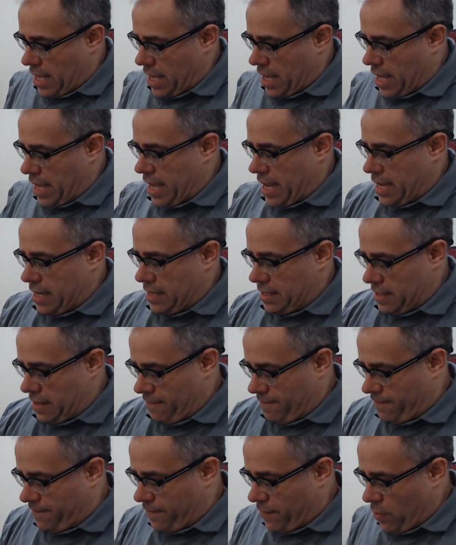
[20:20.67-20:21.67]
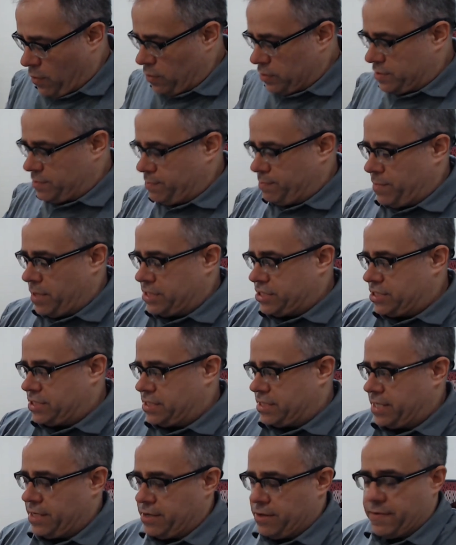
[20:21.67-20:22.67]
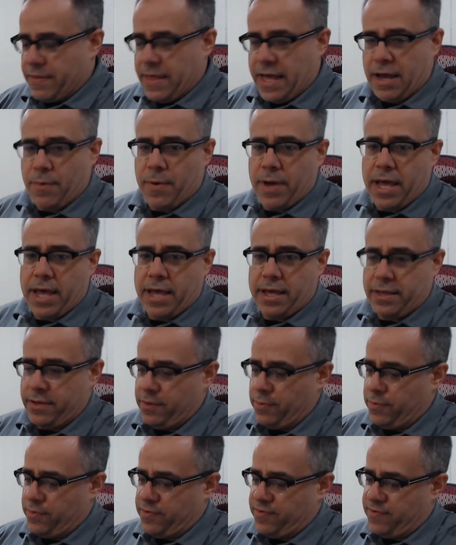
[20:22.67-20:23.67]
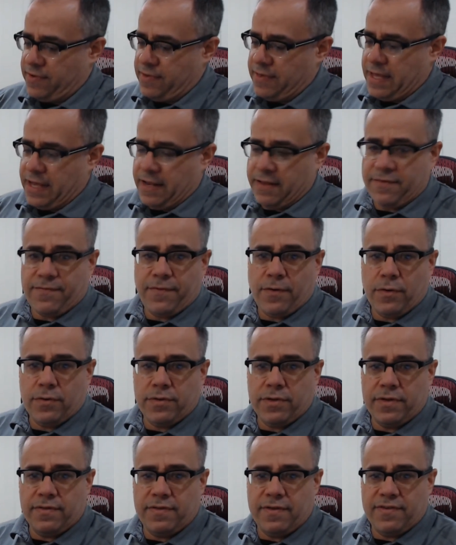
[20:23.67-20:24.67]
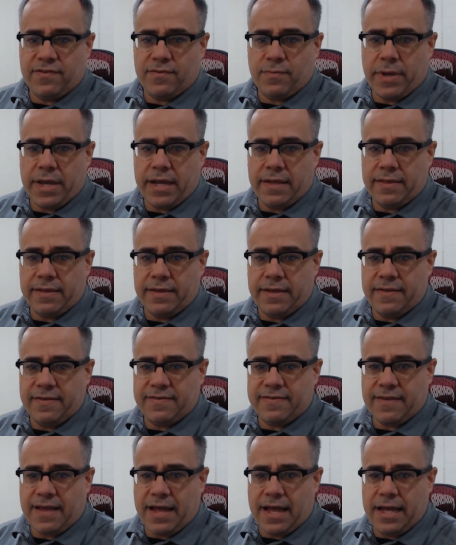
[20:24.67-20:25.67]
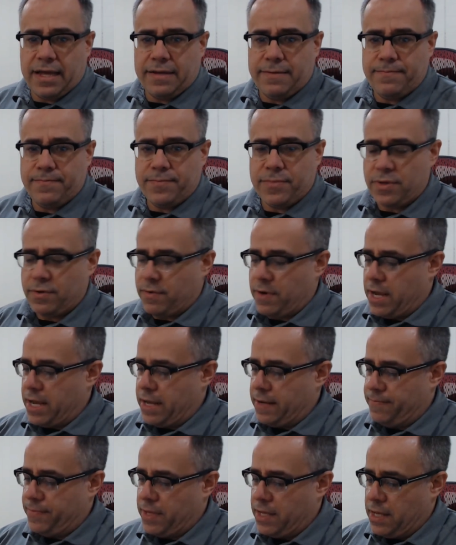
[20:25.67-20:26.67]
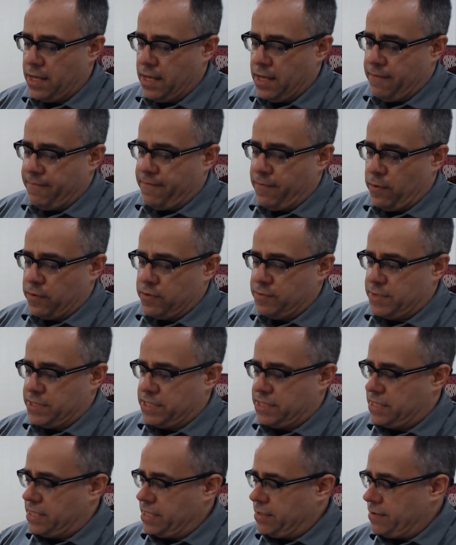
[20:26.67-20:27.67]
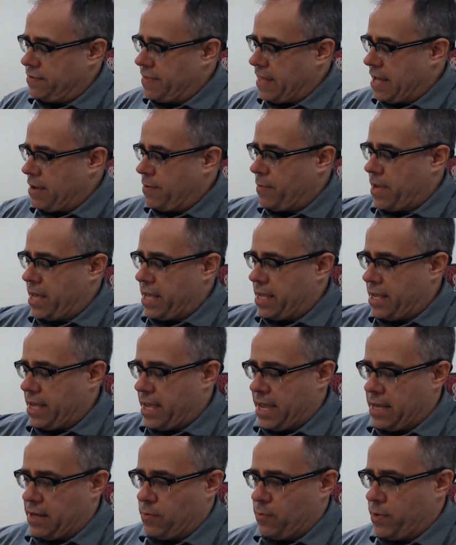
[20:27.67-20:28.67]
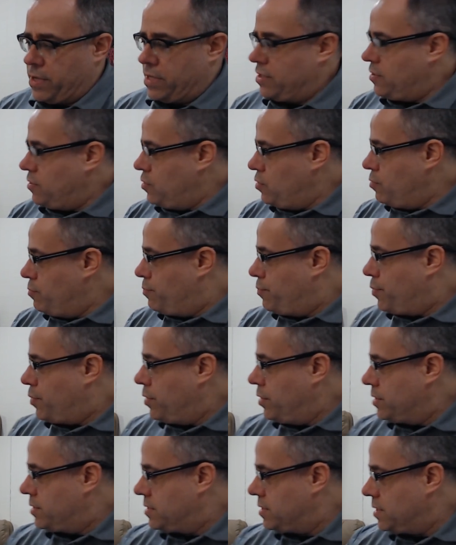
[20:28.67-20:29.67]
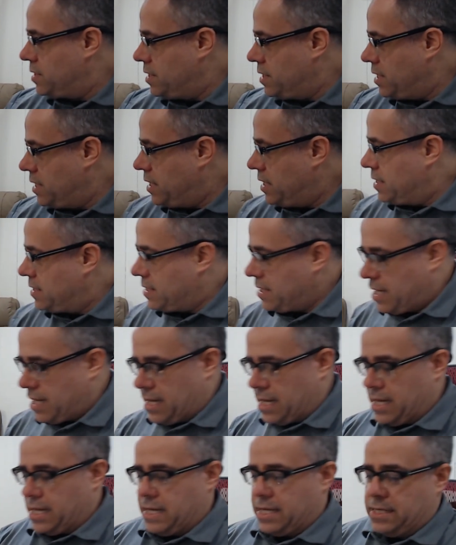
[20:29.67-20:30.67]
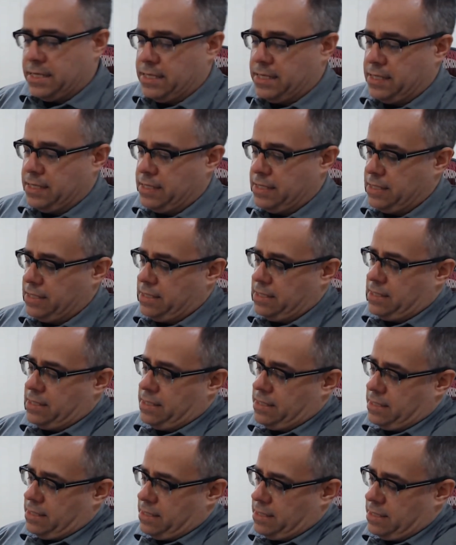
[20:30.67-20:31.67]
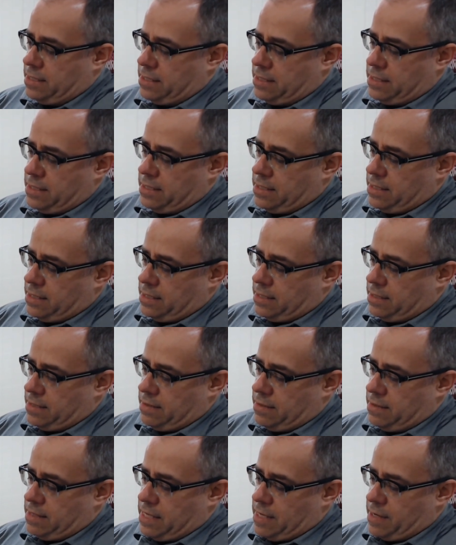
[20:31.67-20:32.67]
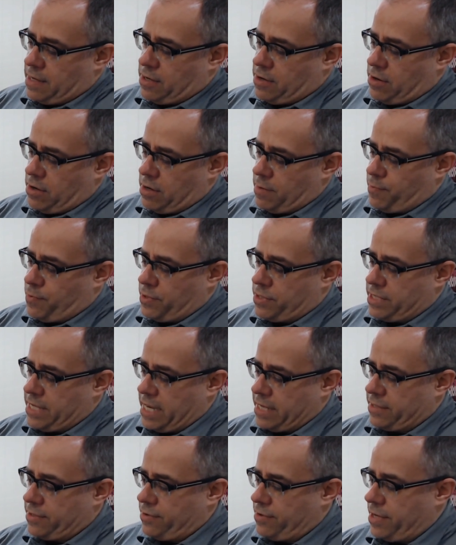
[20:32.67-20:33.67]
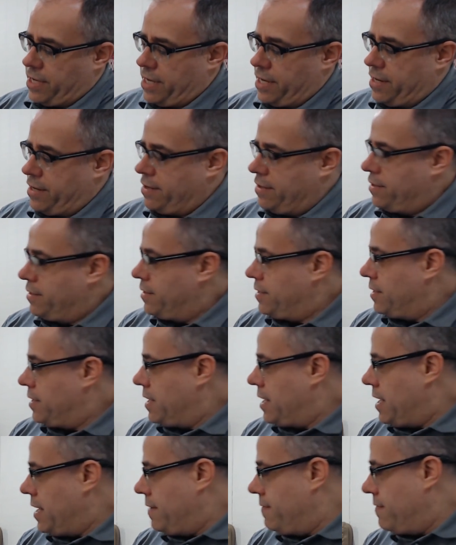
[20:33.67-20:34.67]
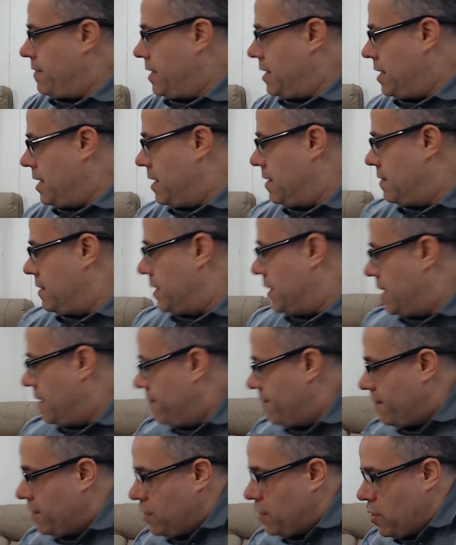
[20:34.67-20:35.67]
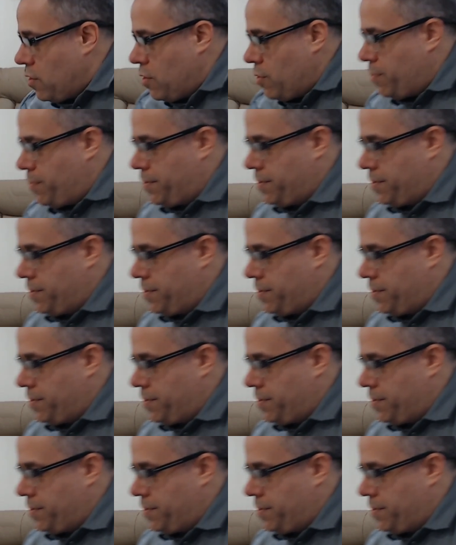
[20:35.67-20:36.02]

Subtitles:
And it folds much thinner that way. You will see that it's folded this way on the inside, right? It folds much thinner that way, and when you put it on the card protector here and then in the envelope,